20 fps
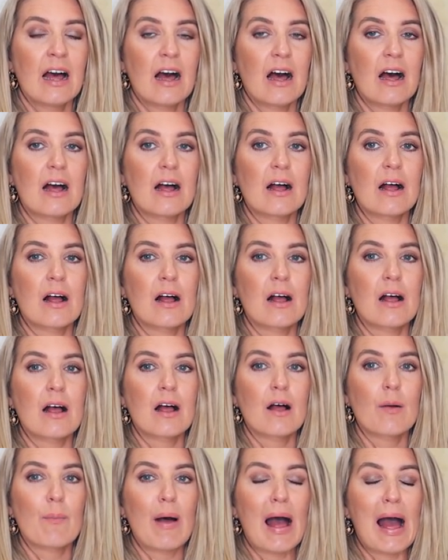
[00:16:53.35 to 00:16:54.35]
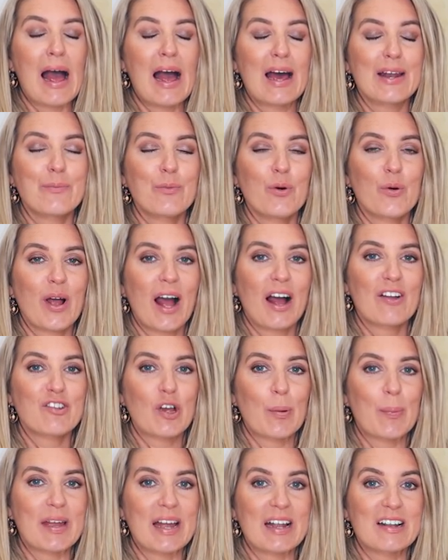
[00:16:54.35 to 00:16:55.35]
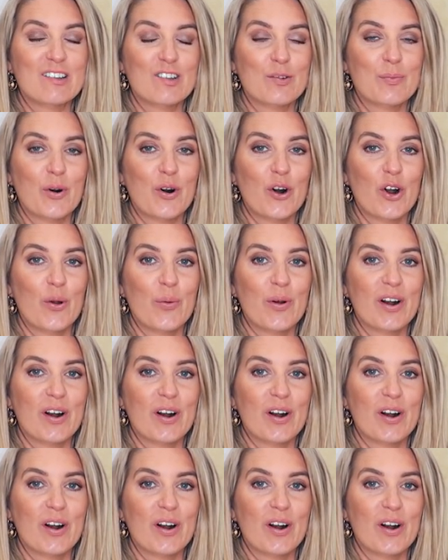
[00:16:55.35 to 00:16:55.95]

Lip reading: and we'll catch up again tomorrow